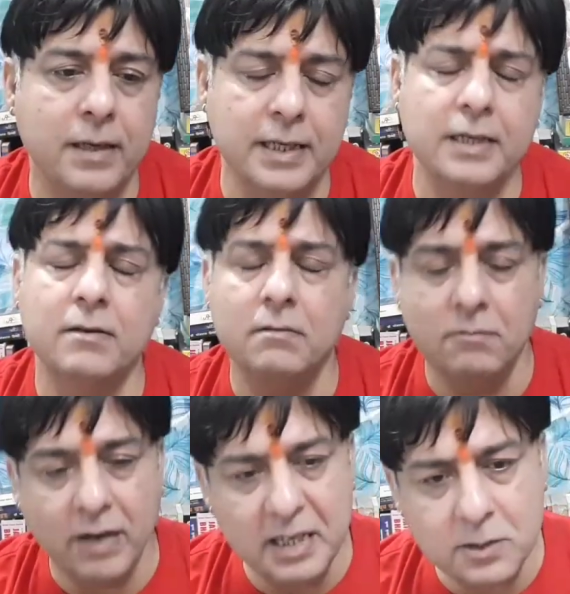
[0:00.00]
like
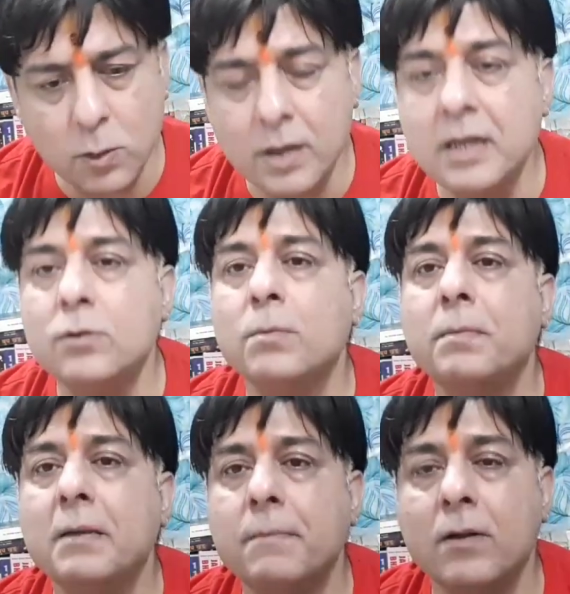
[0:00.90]
while talking
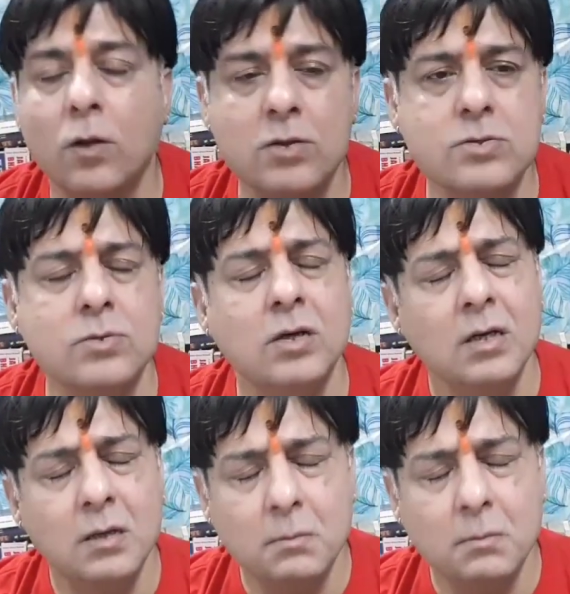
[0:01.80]
to people also.